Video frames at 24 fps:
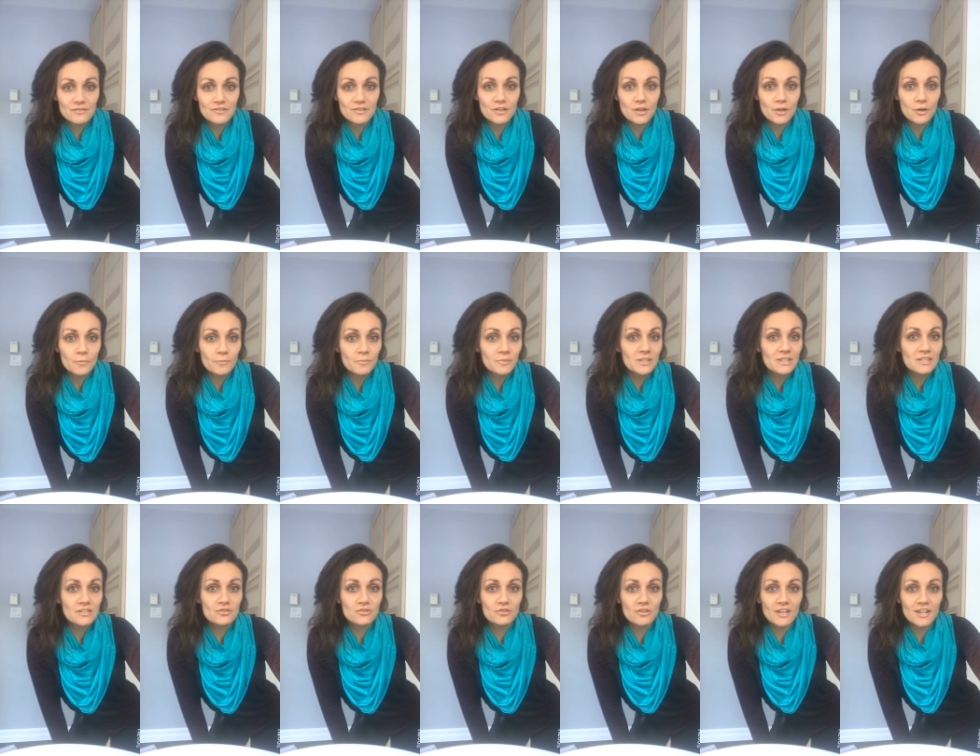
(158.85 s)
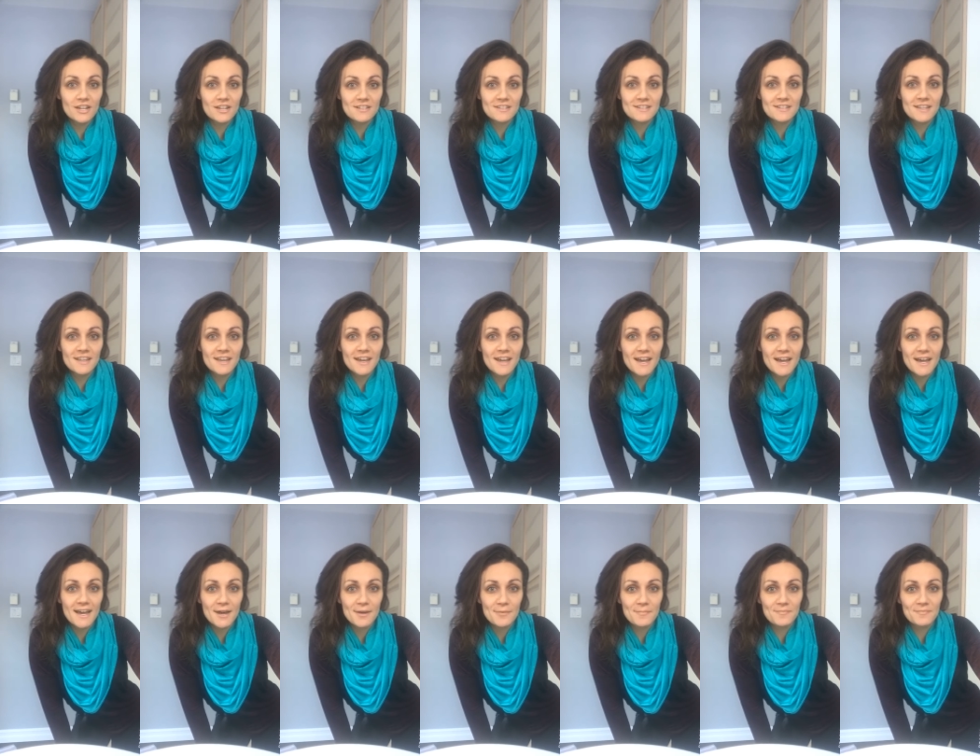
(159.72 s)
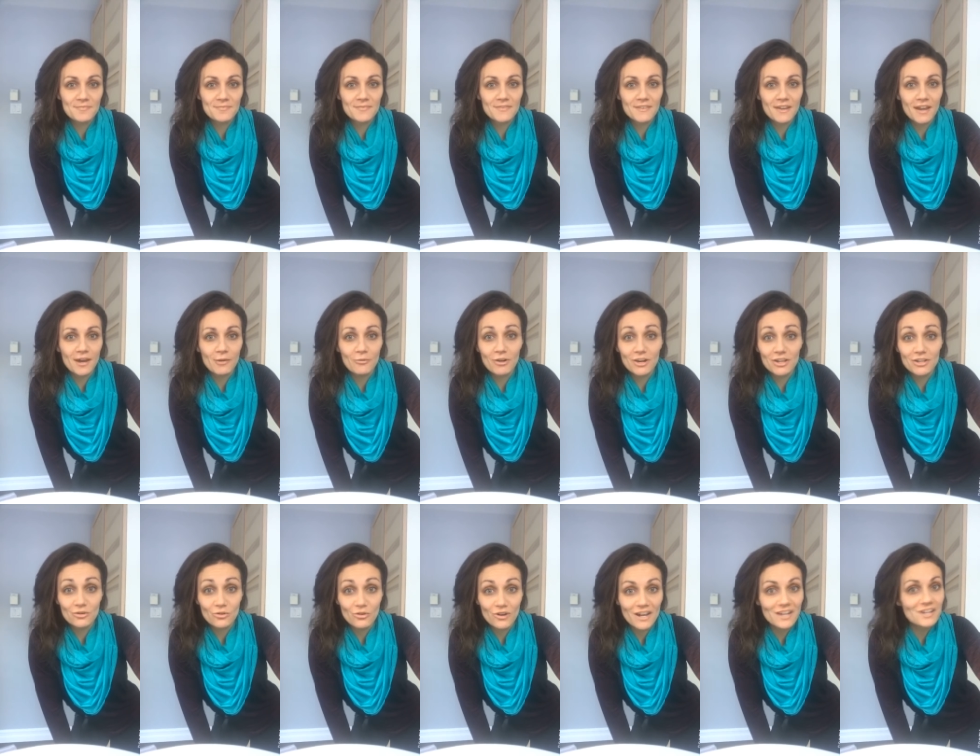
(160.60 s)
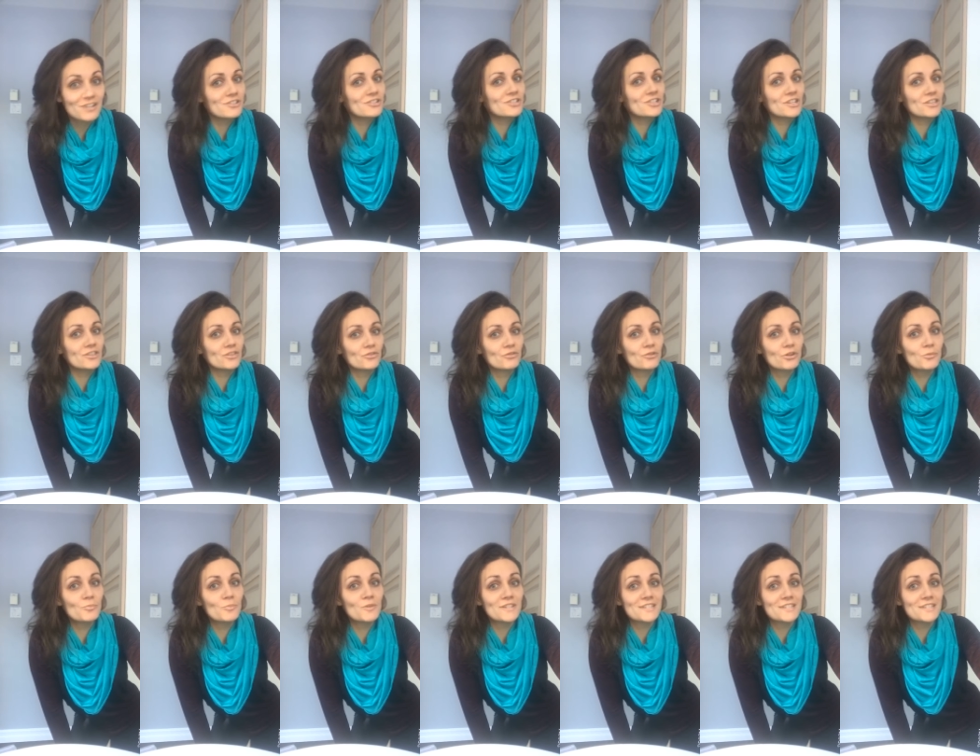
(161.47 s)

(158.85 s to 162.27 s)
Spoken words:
So please join us. I want your energy in the group.